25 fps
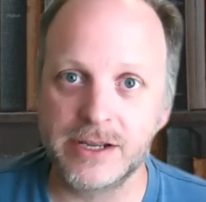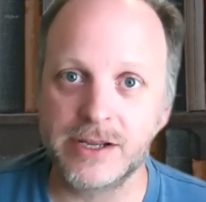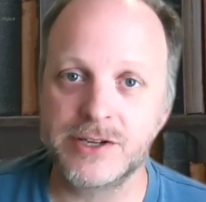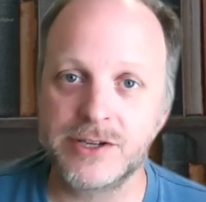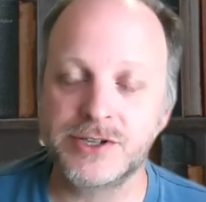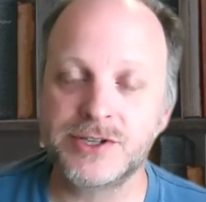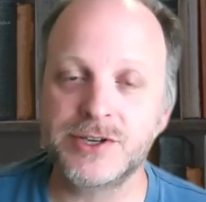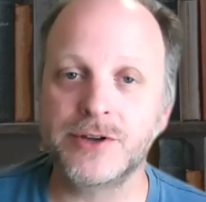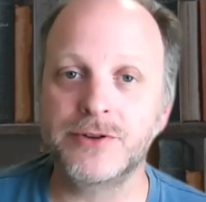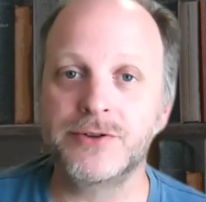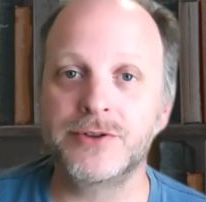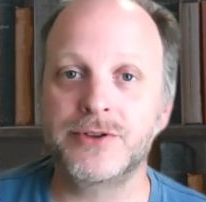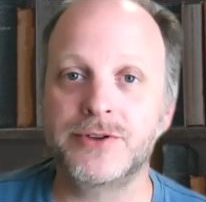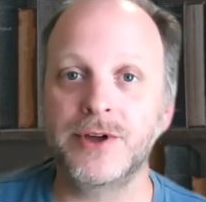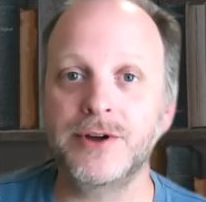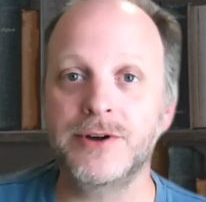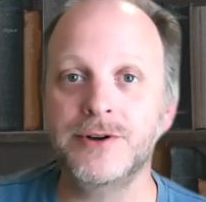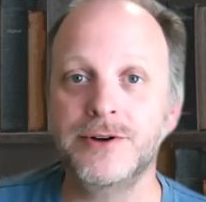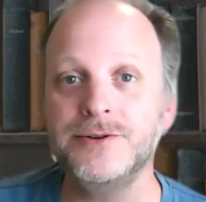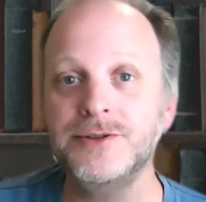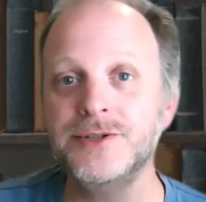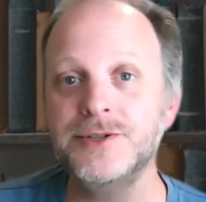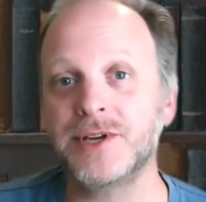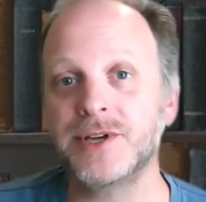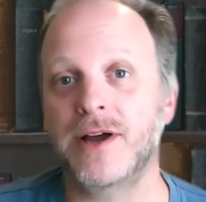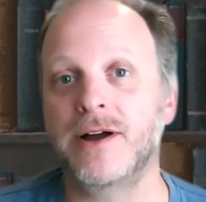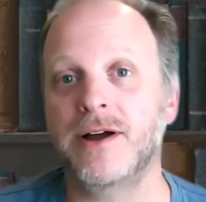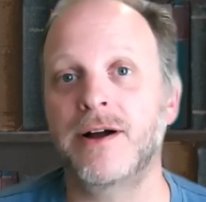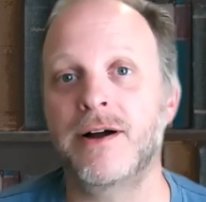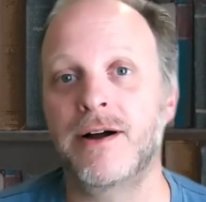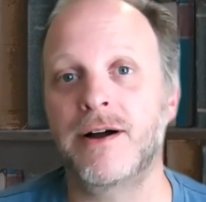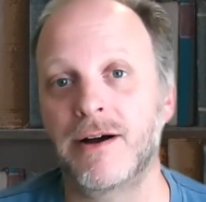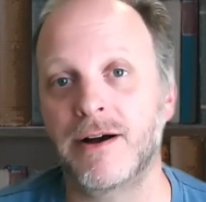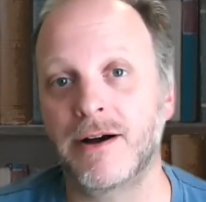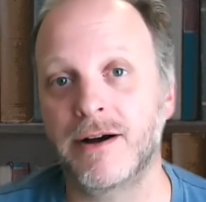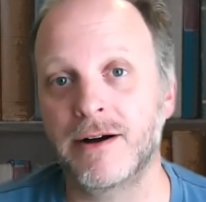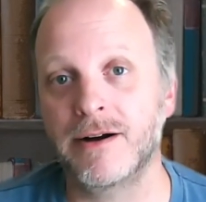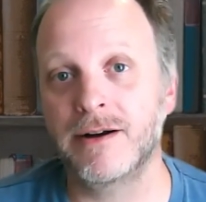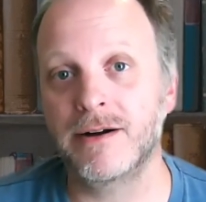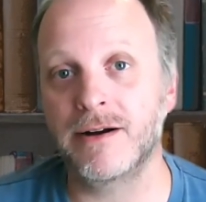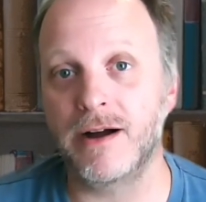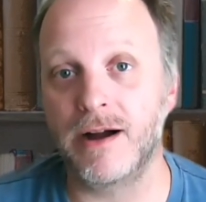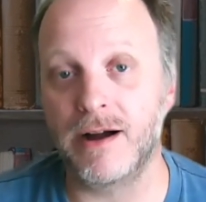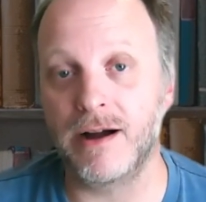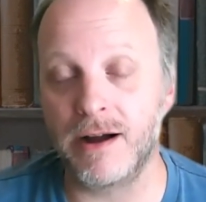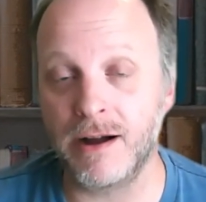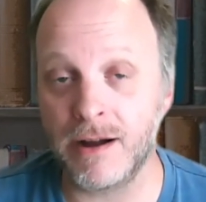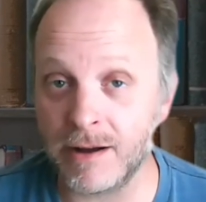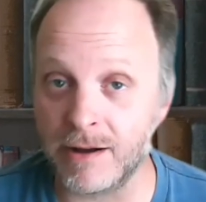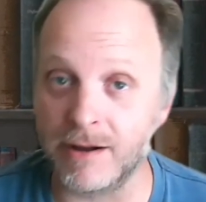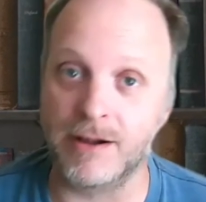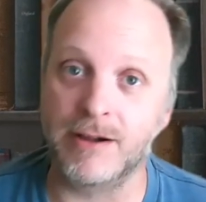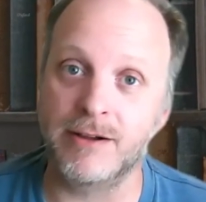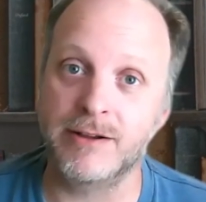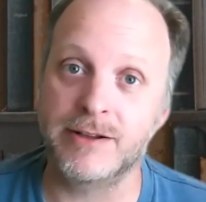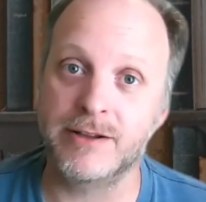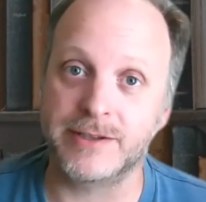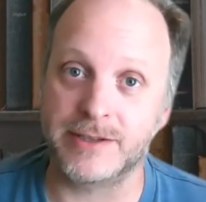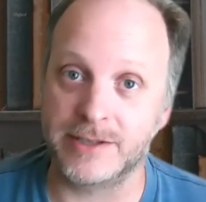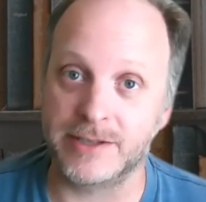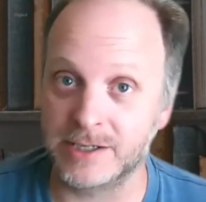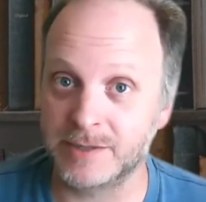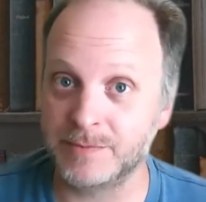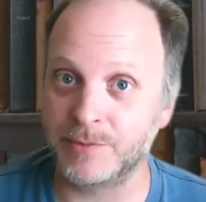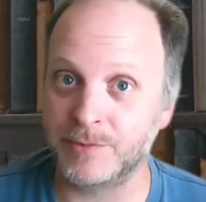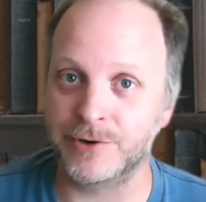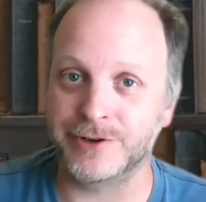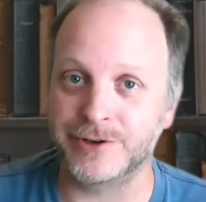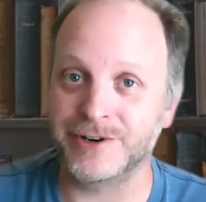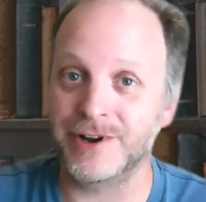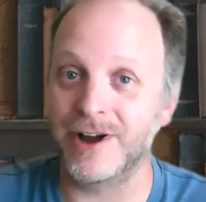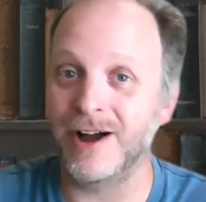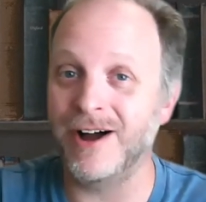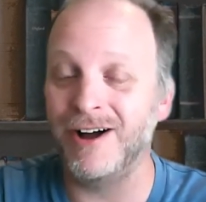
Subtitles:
So those are all, at this point,